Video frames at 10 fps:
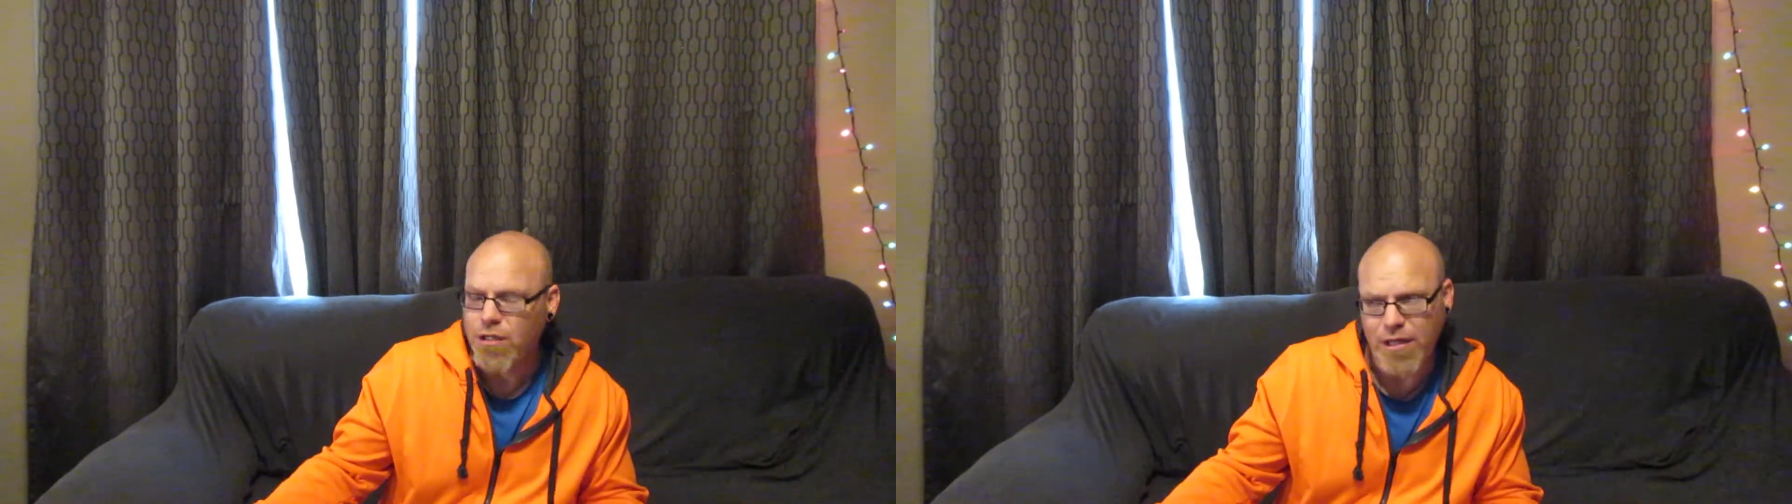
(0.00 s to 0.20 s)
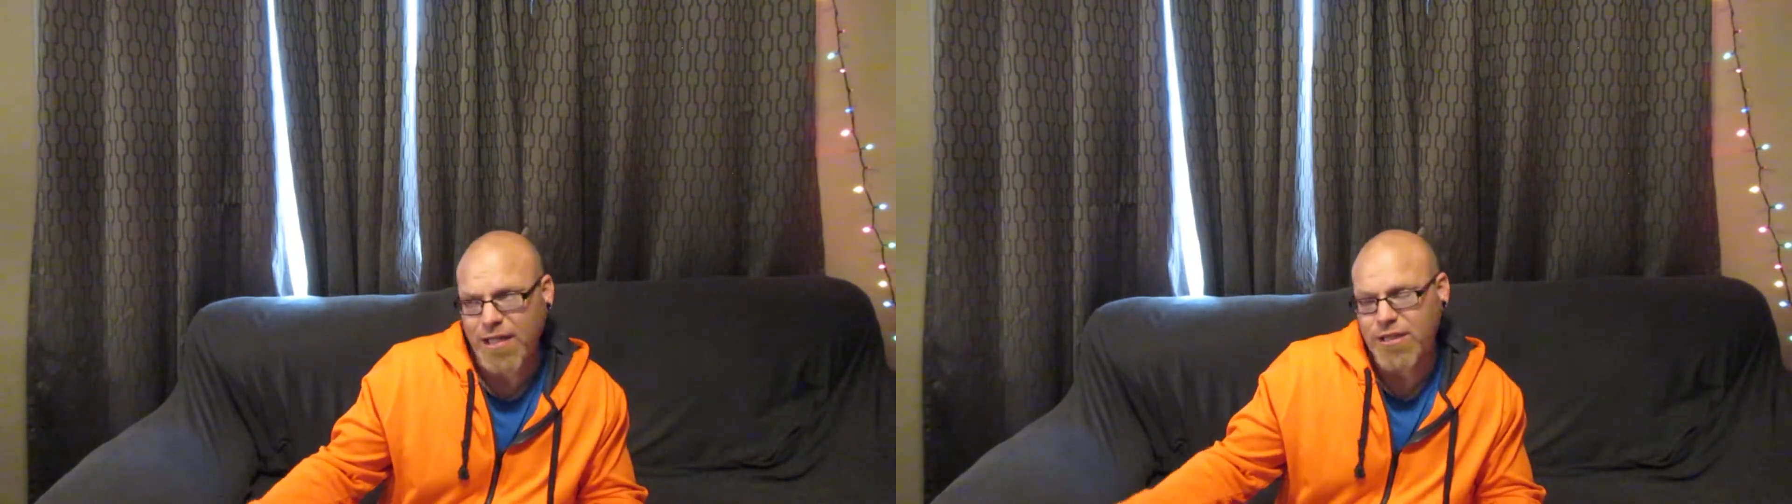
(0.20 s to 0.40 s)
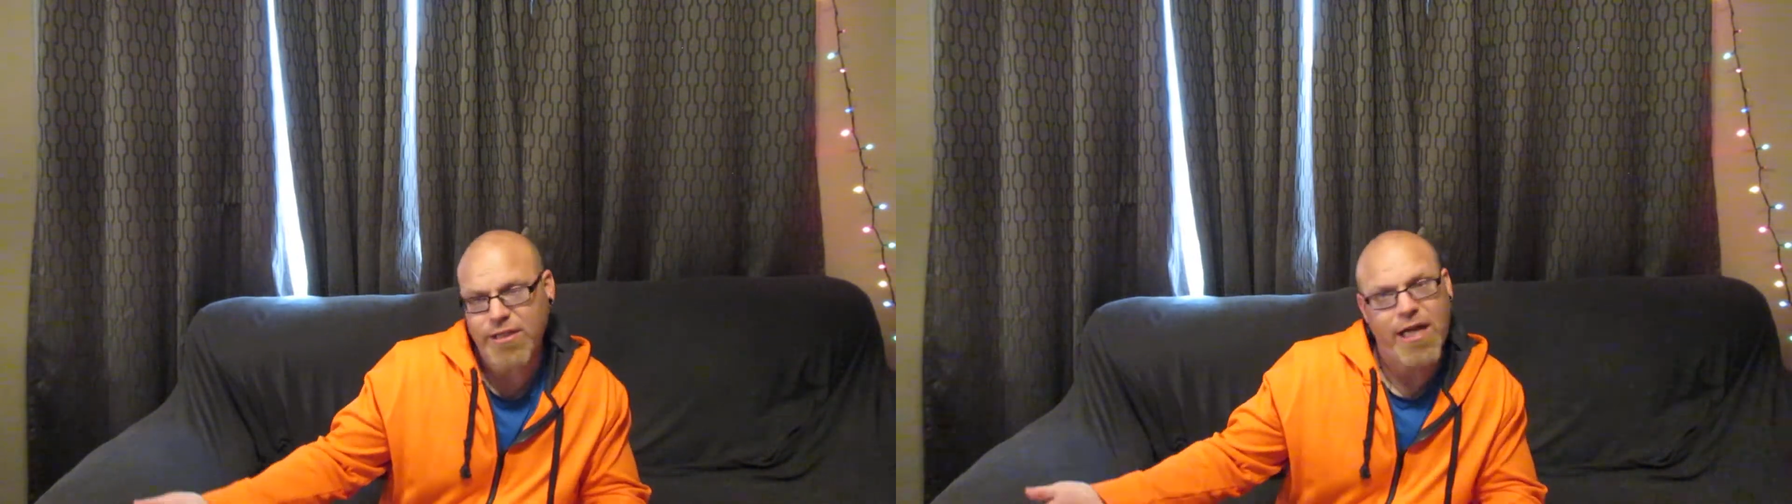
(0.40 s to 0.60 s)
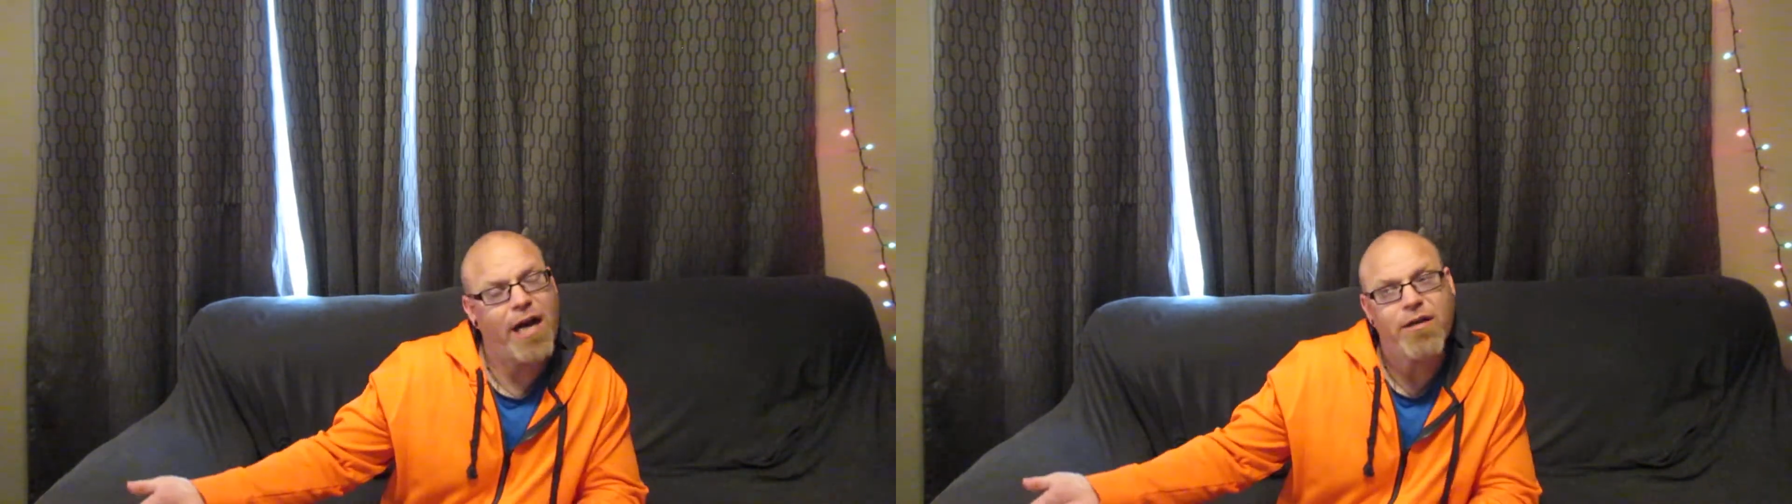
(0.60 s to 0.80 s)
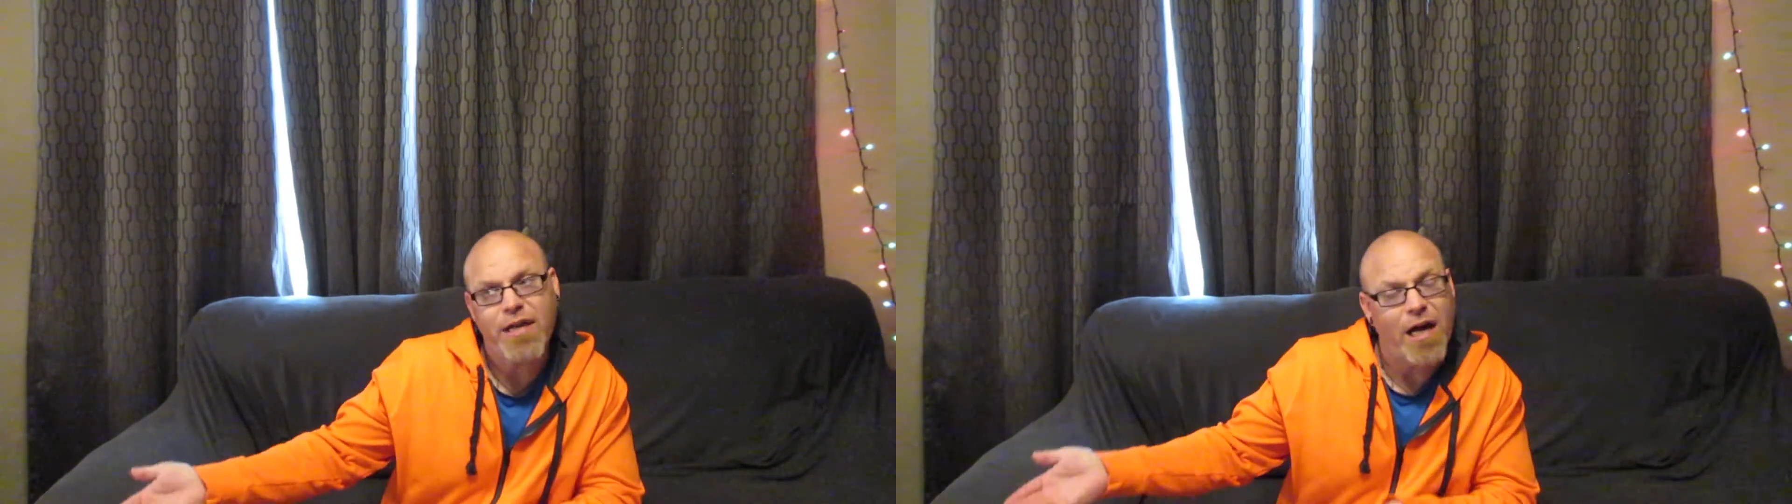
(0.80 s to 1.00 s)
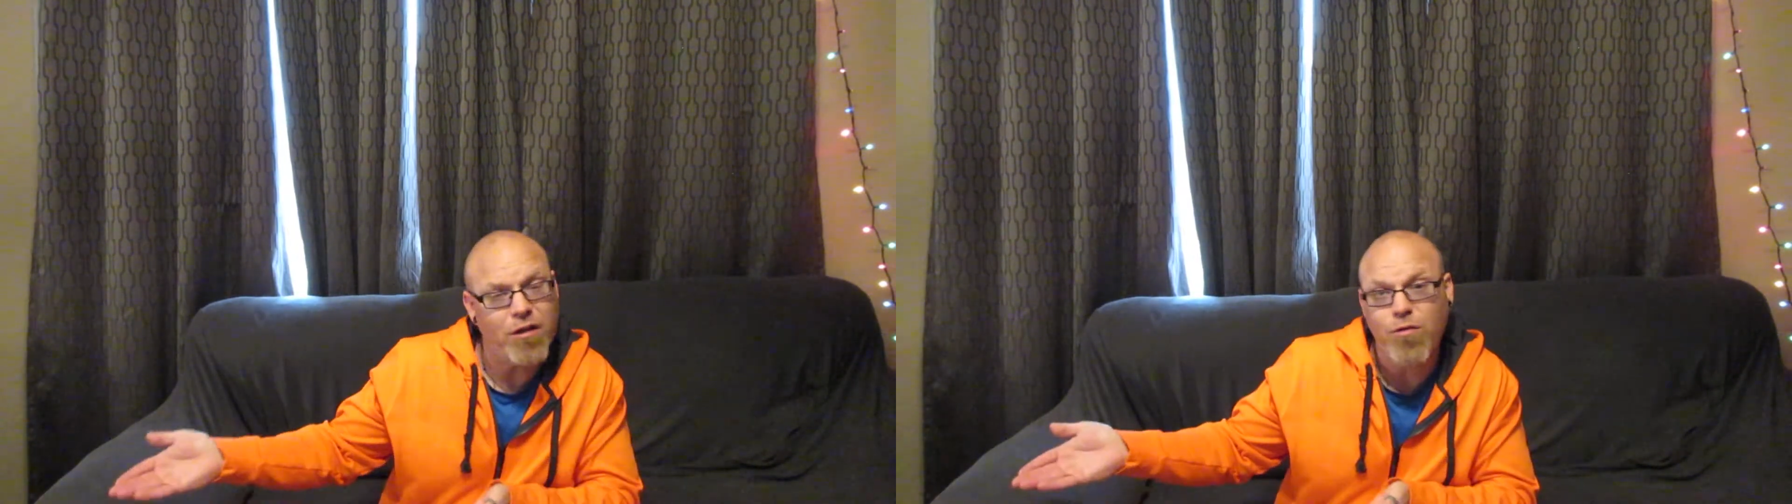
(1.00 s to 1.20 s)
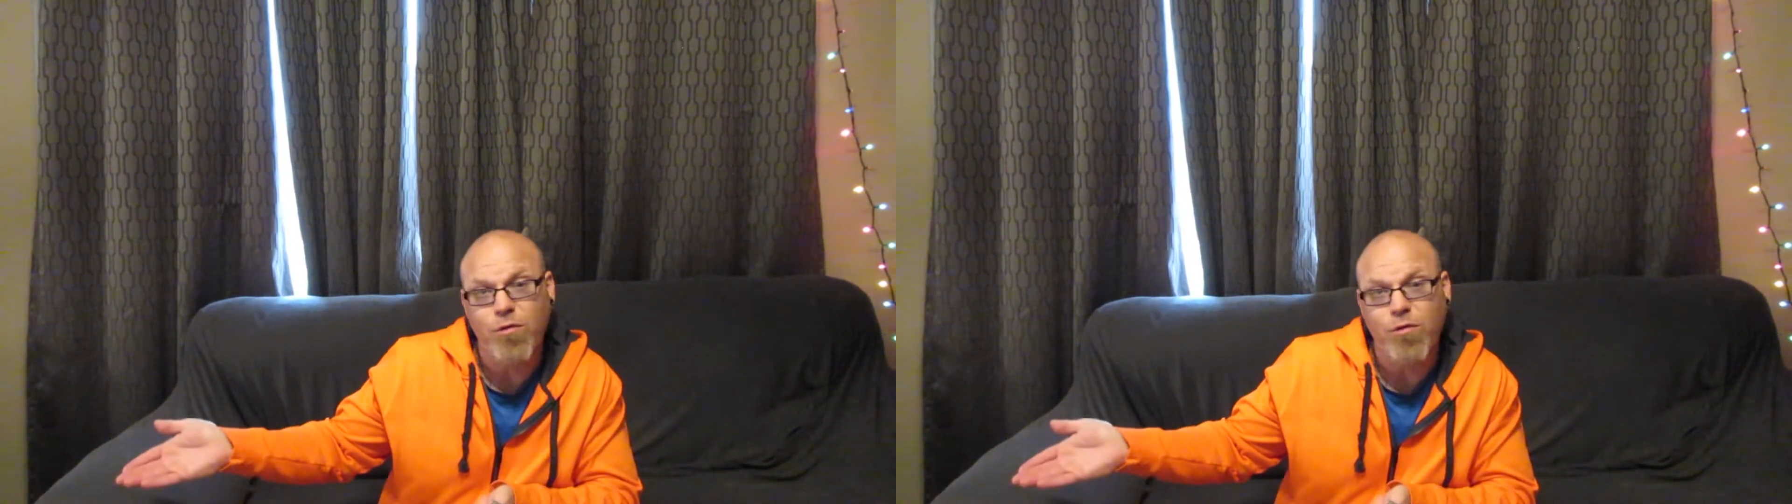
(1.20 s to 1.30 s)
let's tear down the